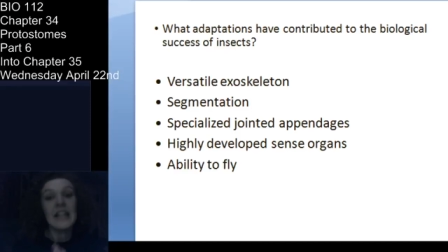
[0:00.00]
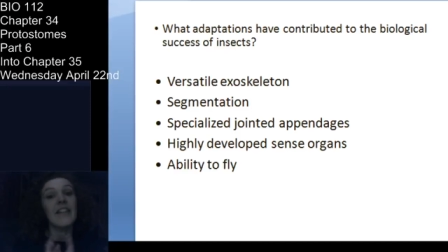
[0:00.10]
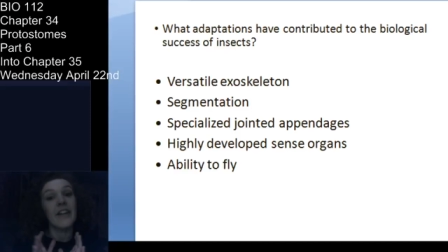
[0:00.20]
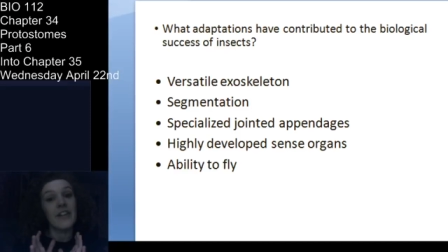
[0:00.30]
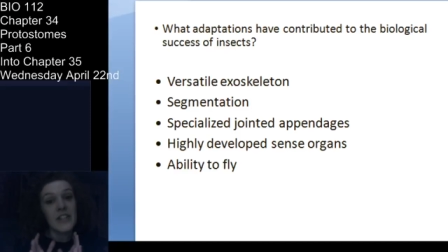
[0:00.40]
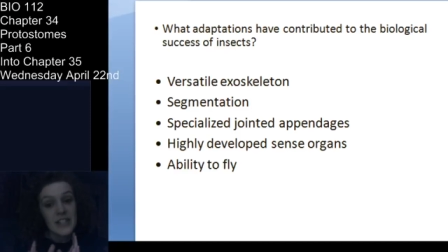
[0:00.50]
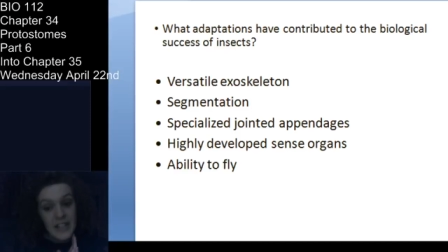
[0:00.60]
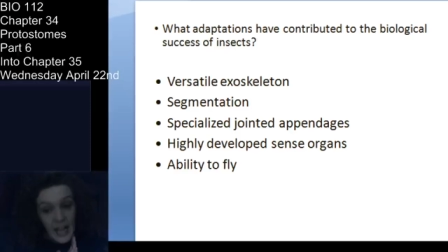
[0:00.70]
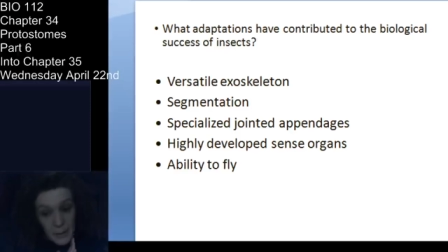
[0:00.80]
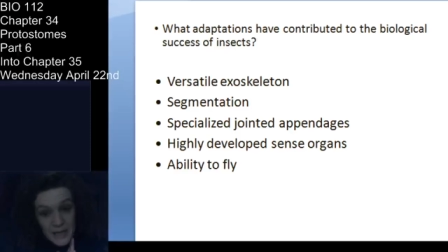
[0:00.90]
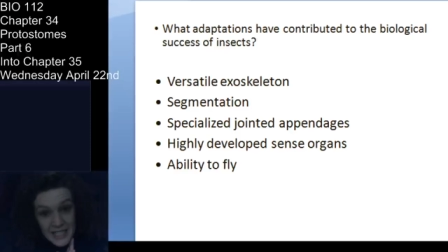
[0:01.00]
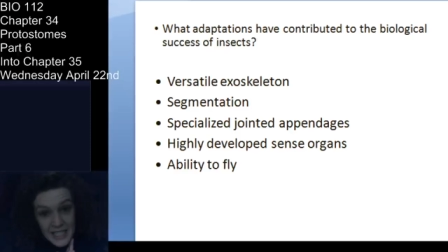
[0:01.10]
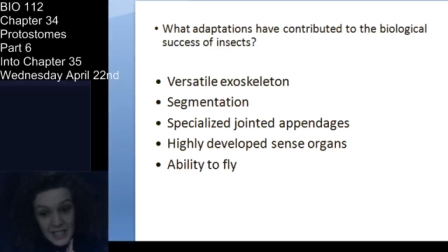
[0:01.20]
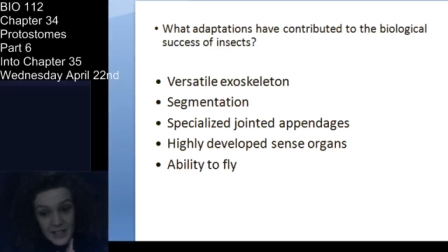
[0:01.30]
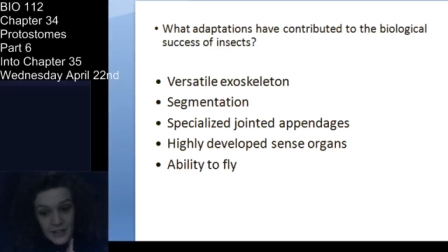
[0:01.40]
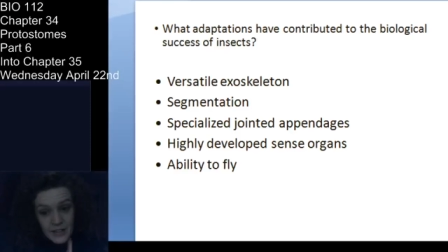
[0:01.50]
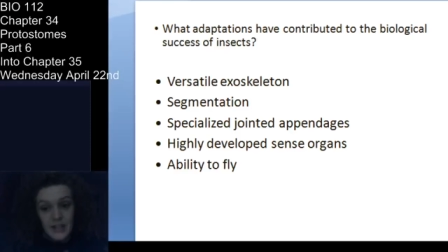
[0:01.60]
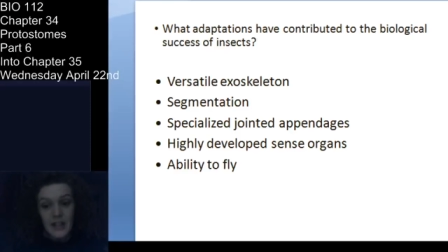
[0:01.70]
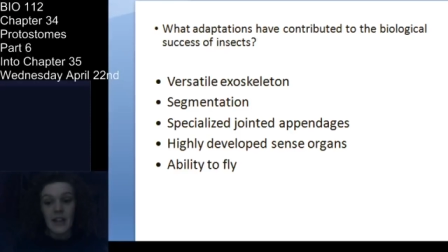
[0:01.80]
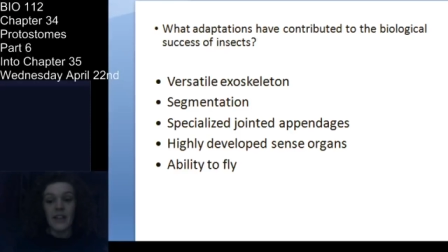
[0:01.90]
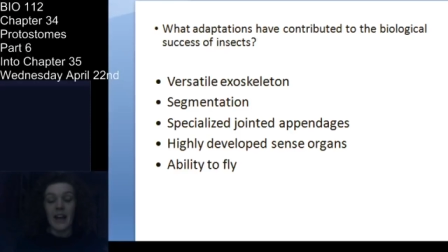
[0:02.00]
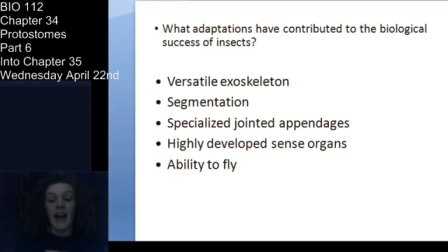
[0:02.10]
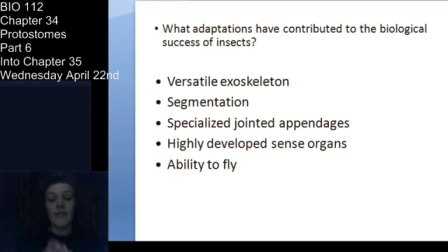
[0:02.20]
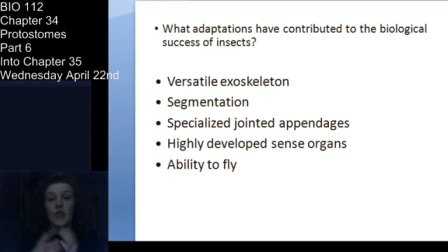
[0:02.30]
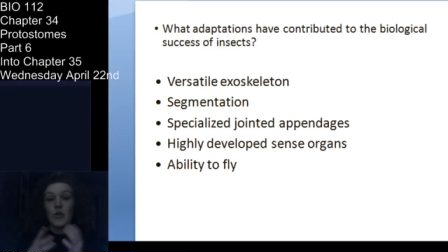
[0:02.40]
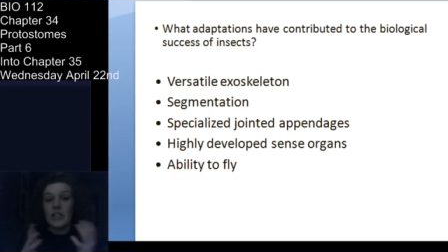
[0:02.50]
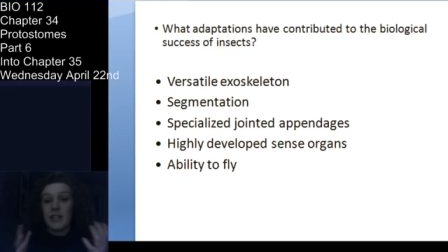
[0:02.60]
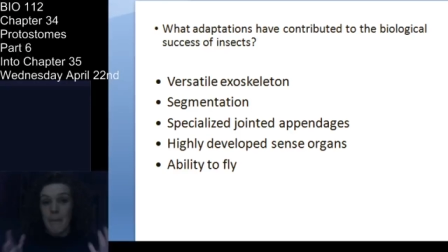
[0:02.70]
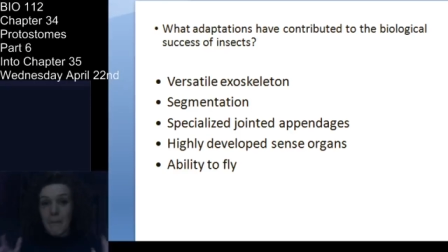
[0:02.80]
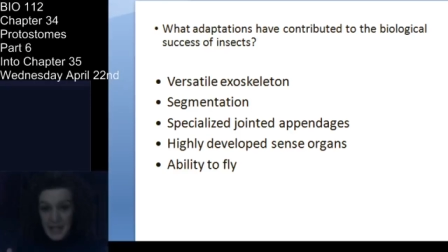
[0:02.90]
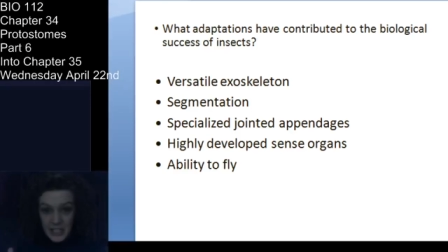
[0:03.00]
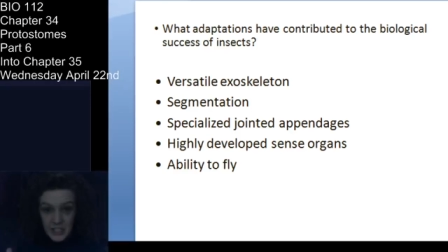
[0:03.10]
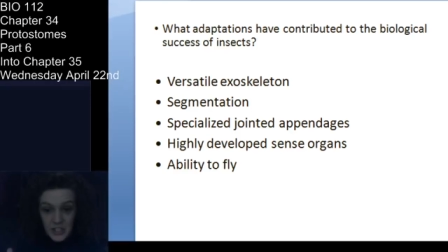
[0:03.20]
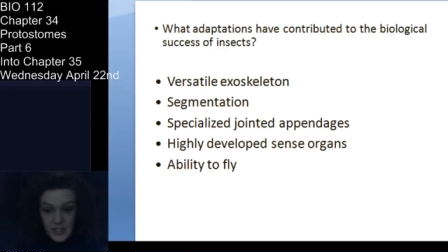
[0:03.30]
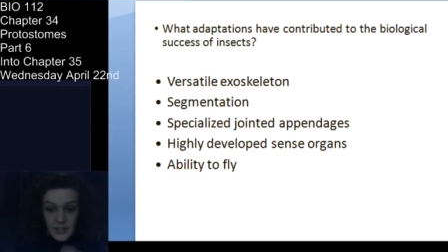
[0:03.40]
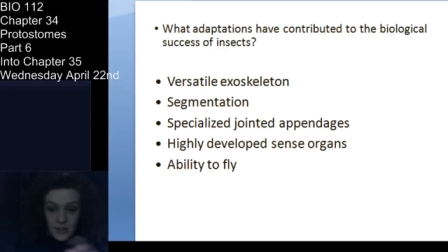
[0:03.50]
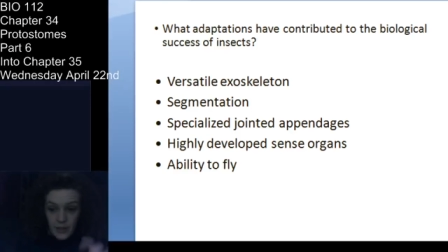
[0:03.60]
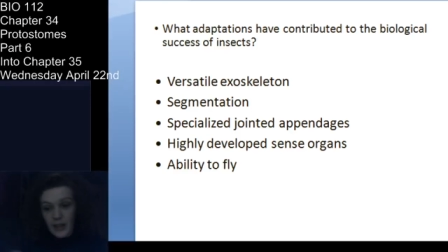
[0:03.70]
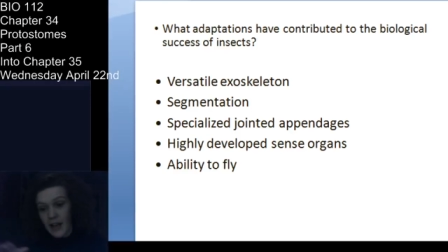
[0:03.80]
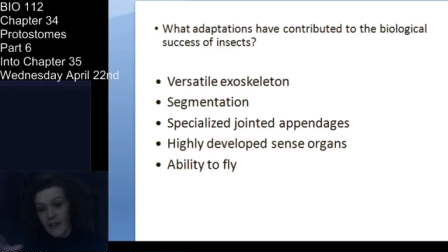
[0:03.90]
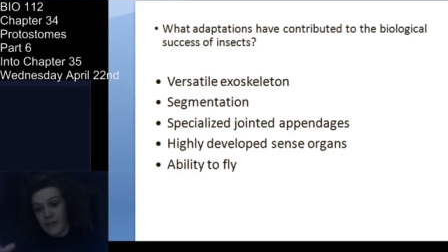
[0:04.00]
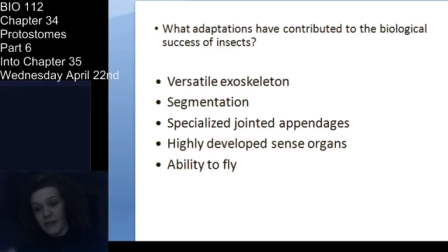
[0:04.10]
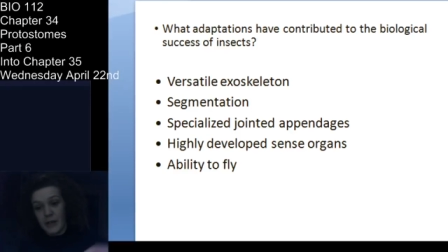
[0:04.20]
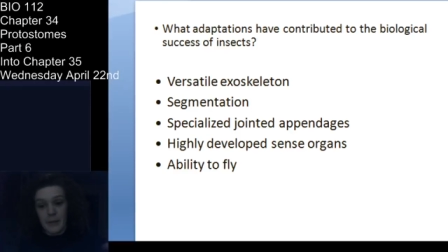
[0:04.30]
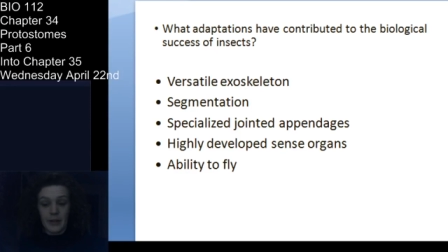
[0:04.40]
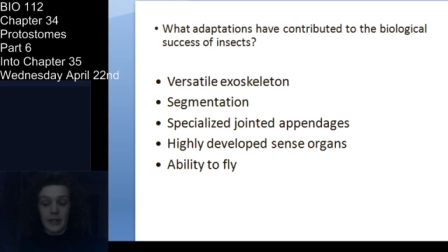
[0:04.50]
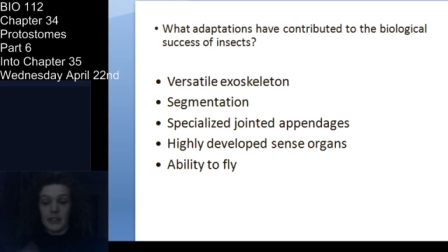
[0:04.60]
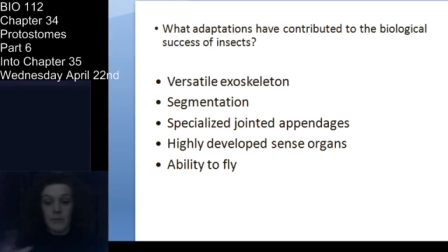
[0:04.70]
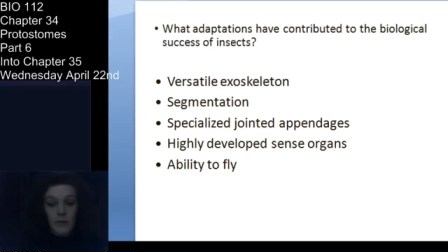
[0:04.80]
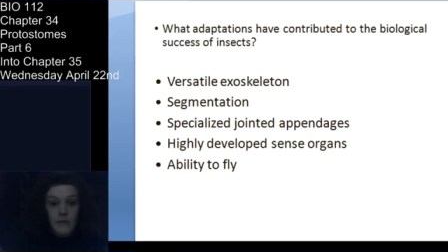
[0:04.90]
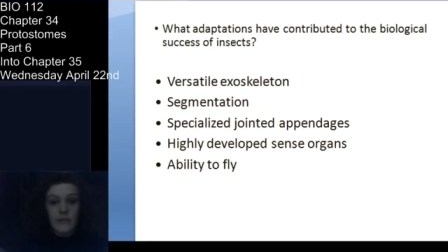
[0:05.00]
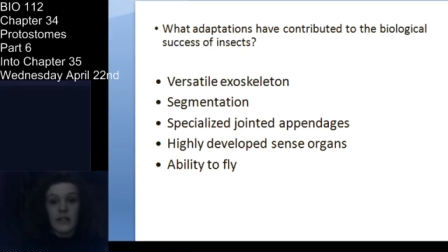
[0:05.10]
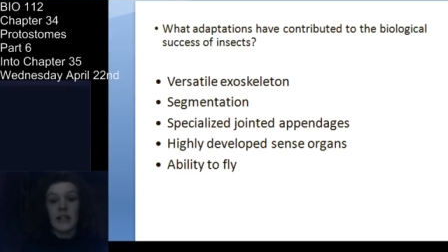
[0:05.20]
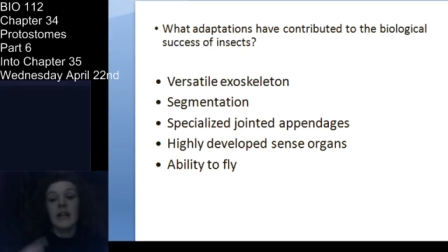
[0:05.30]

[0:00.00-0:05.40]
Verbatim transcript: They're segmented. They have jointed appendages, so they have the ability to move.